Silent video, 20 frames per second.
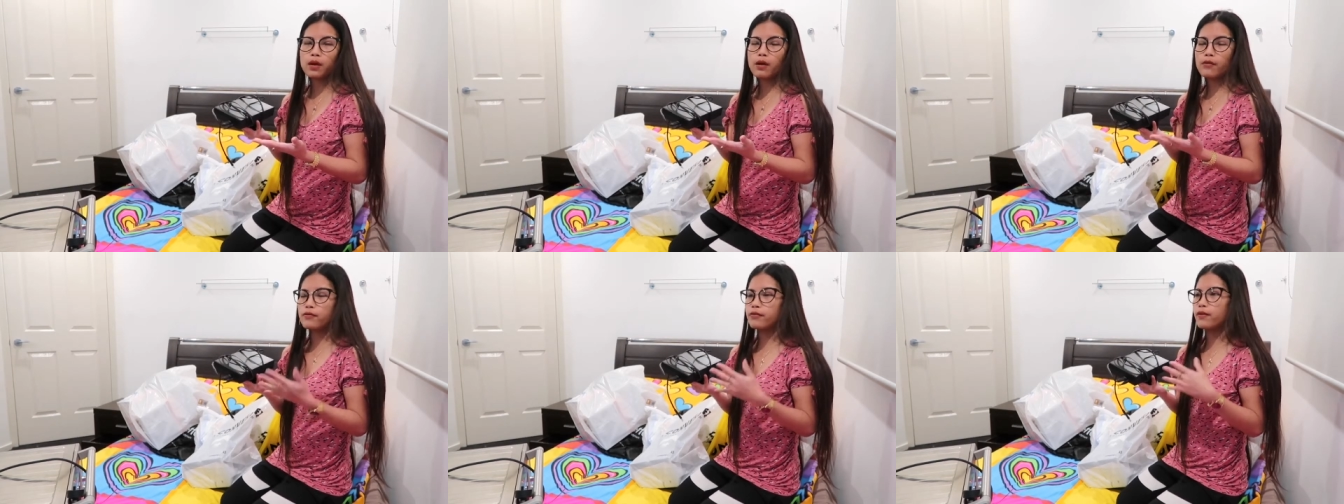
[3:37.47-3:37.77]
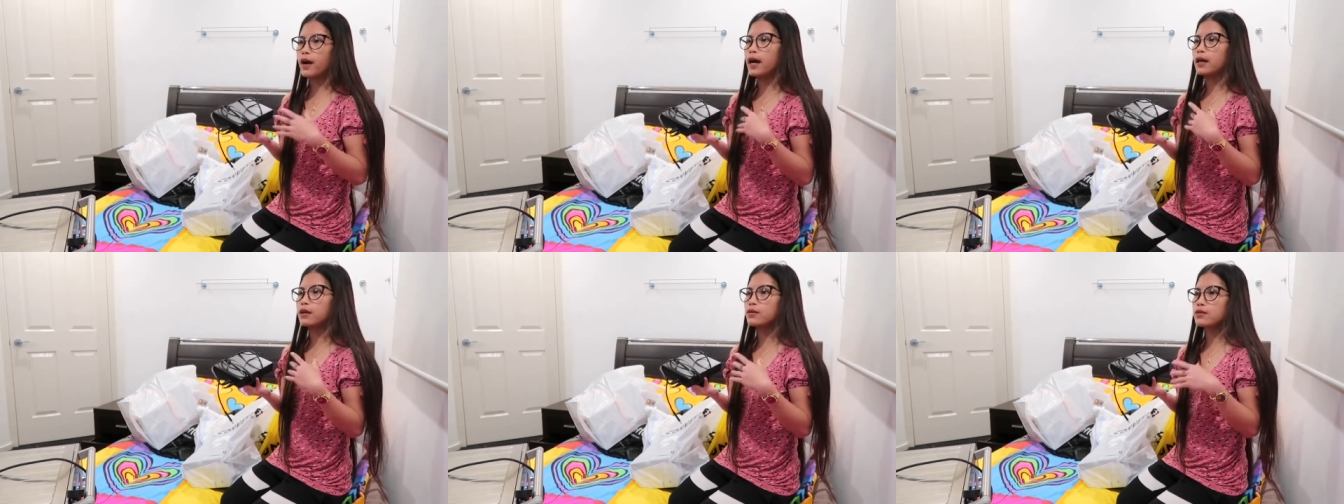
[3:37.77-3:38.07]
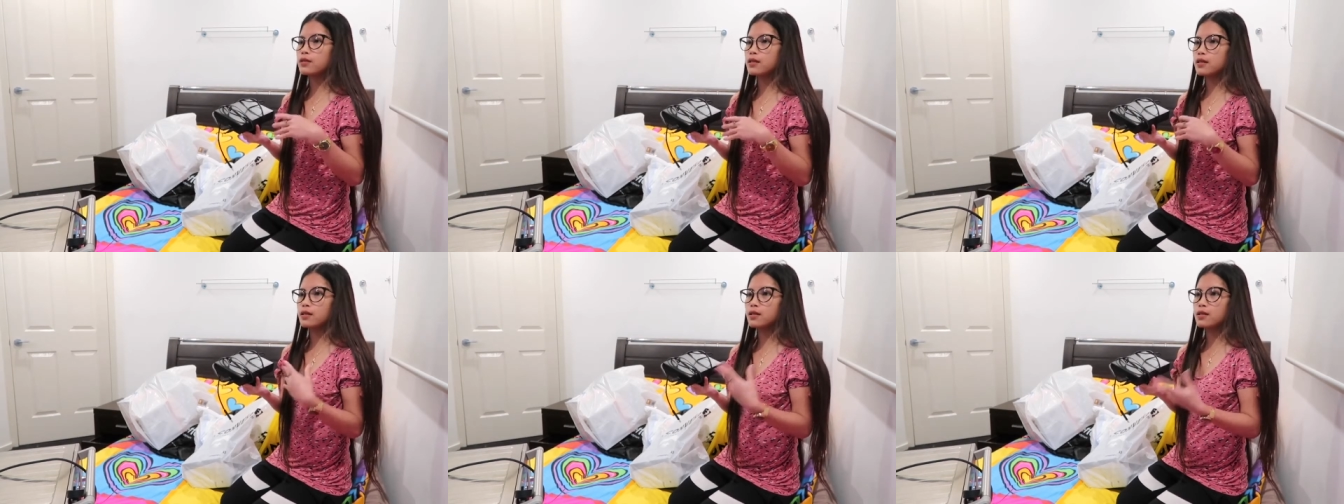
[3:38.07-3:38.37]

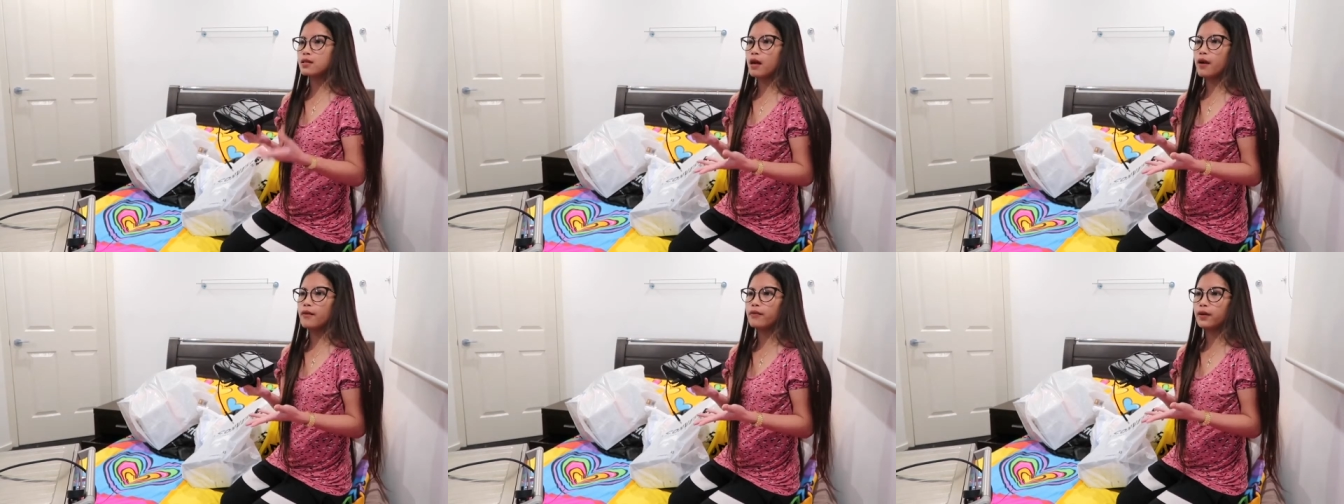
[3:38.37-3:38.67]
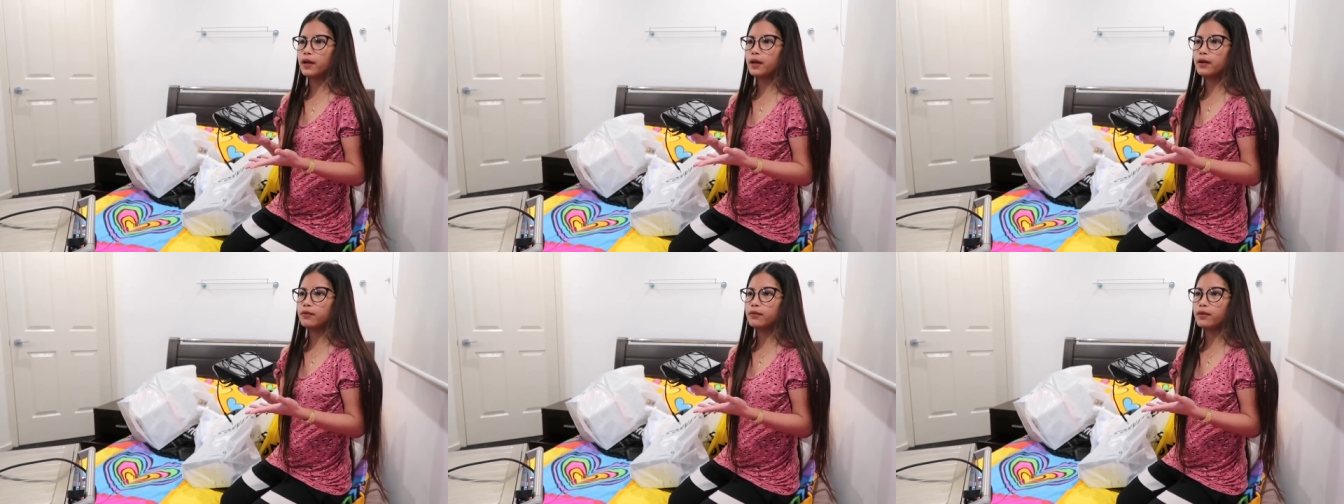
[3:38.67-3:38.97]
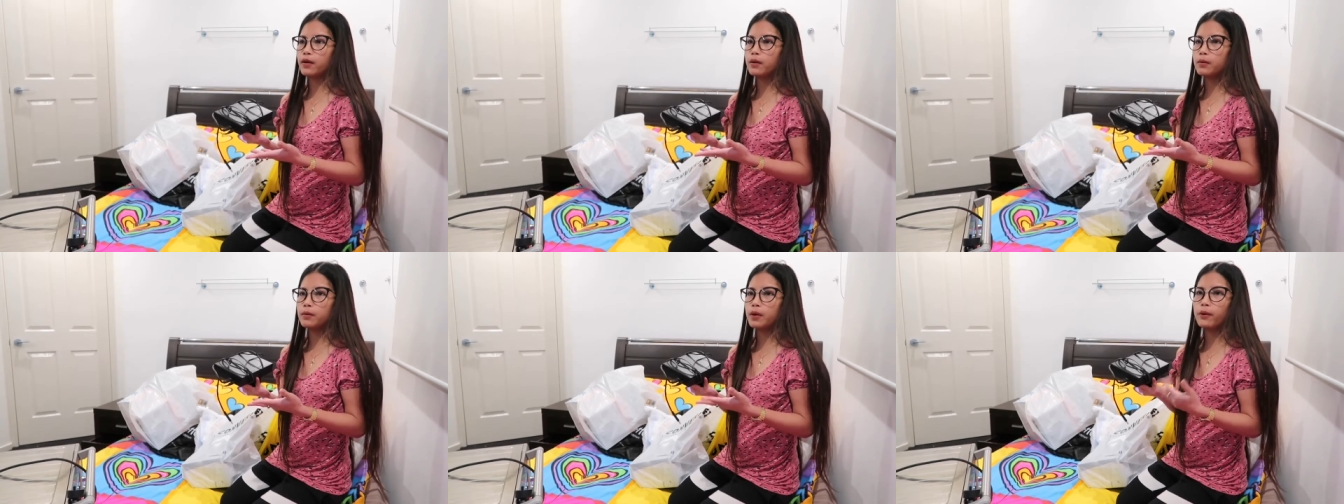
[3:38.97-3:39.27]
files and stuff here
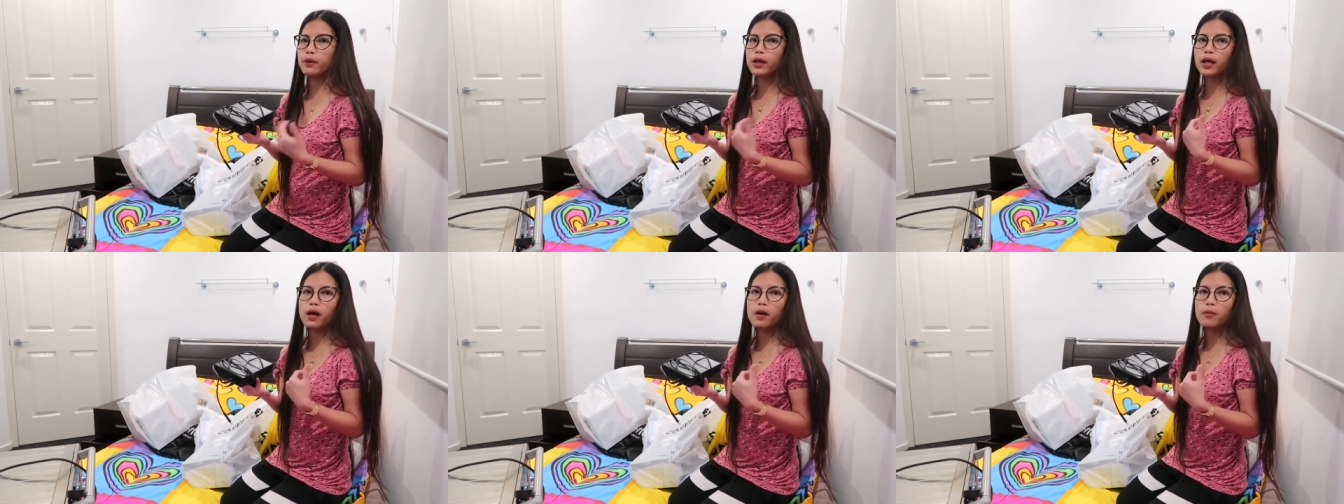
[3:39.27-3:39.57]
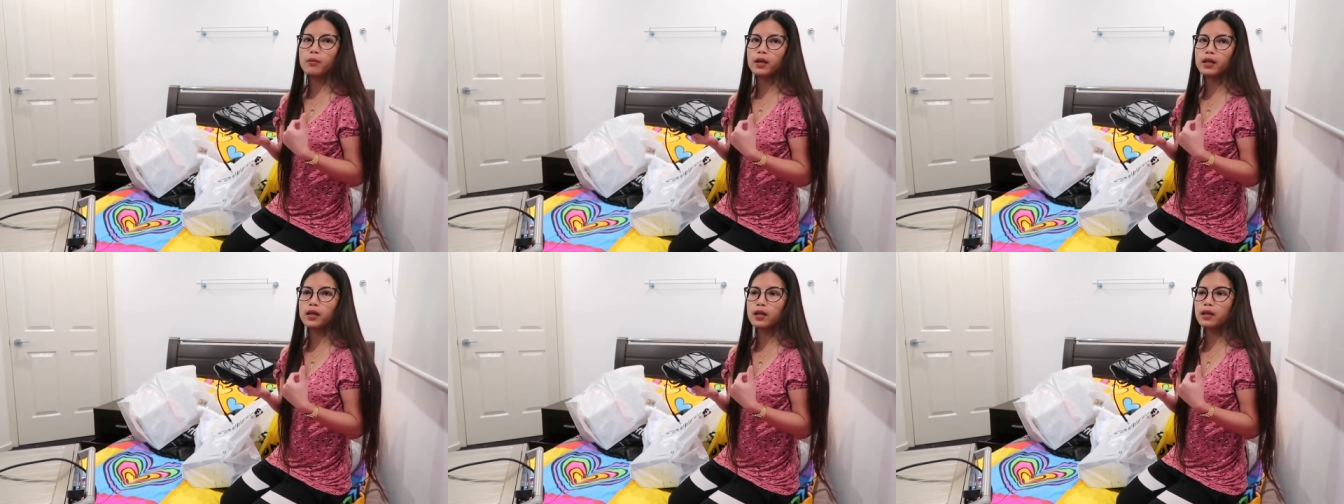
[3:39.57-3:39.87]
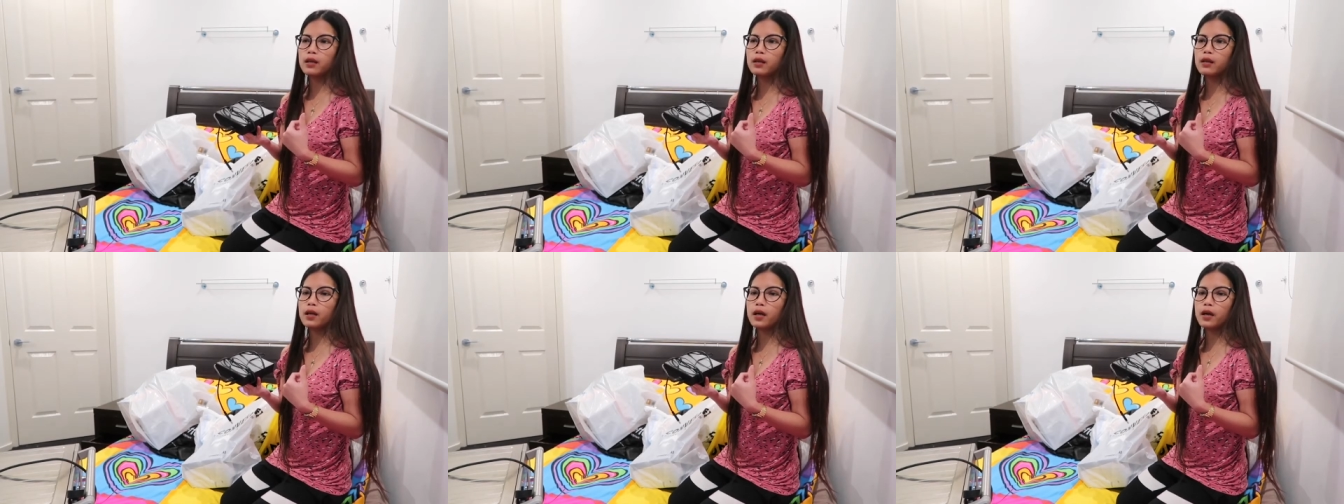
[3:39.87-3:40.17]
from our
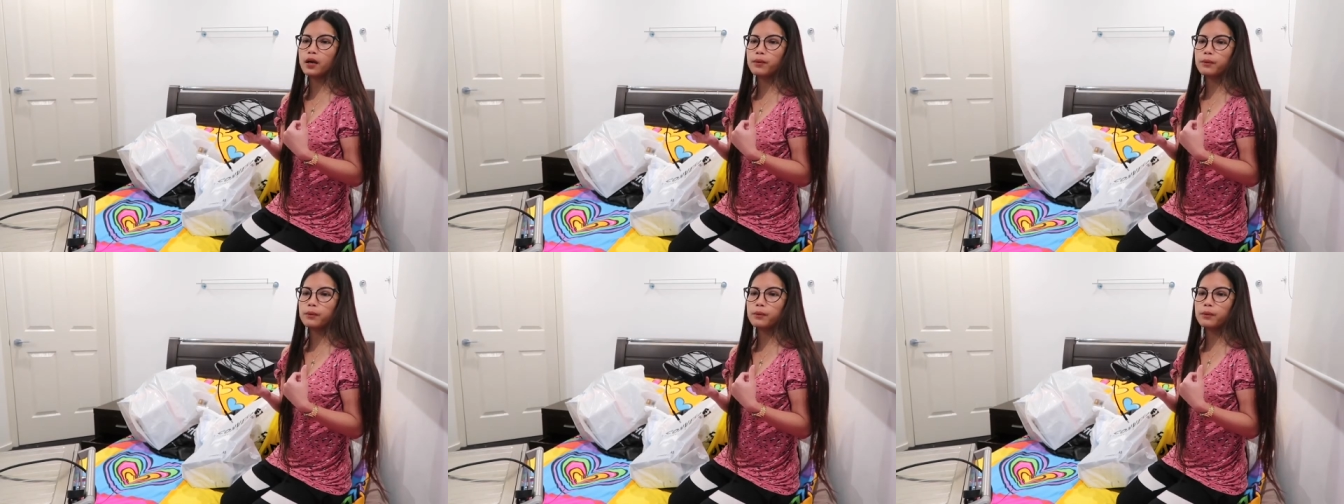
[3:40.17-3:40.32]
company.